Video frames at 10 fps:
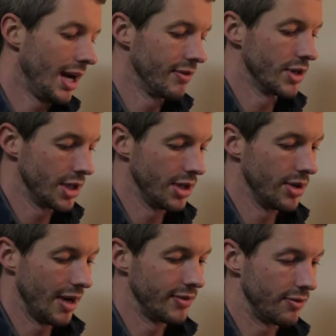Obviously,
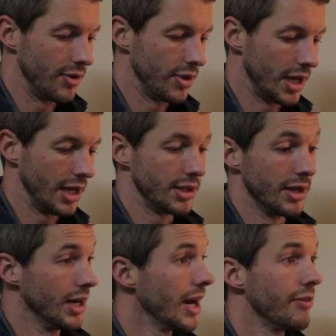you have different things. Not